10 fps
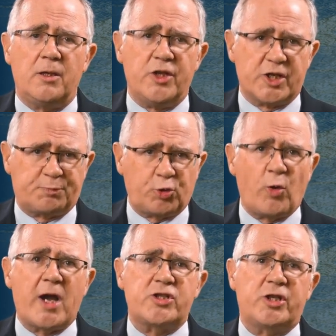This
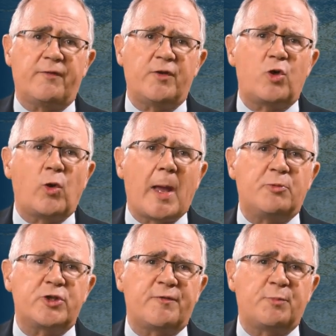proactive and
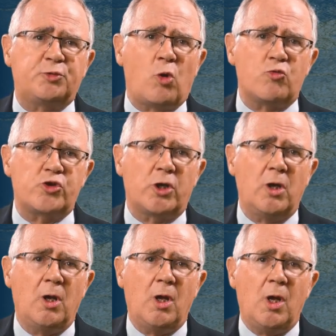collaborative approach
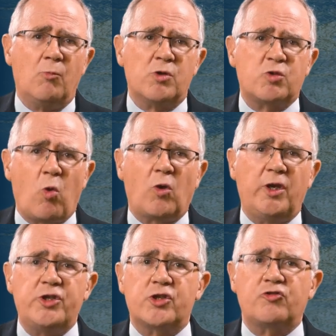was what
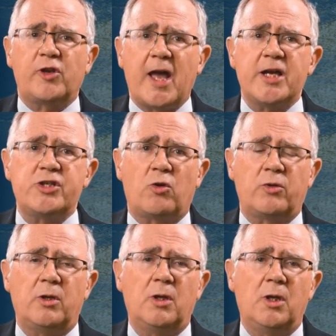leaders relied
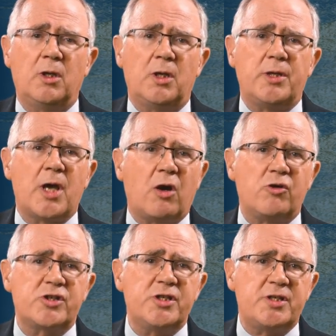on in the
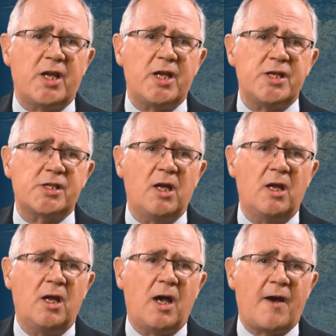hours and days
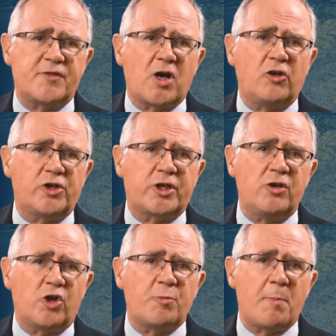after
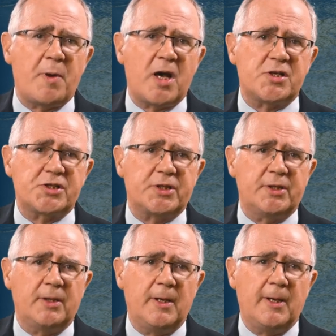Hurricane Irma passed.
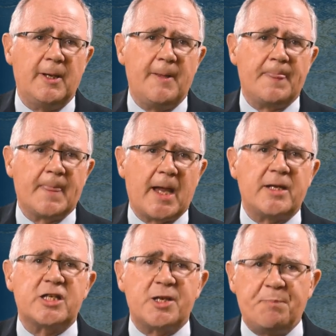And
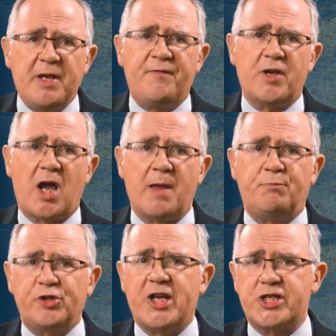as the BVI
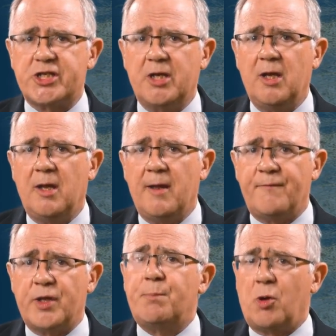braced
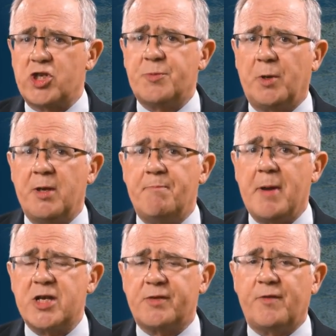for the possible
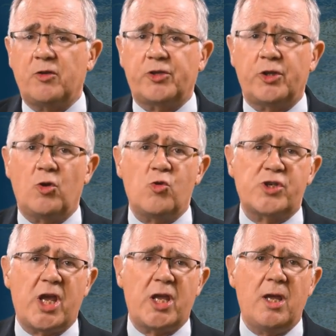impact of Hurricane
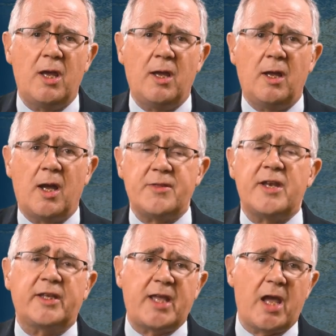Jose and
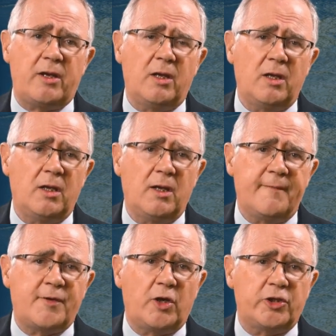then again
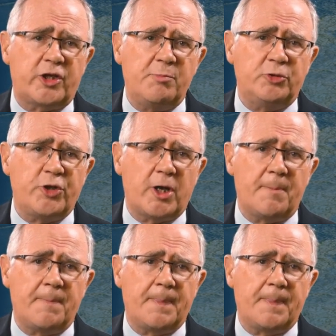for Hurricane Maria,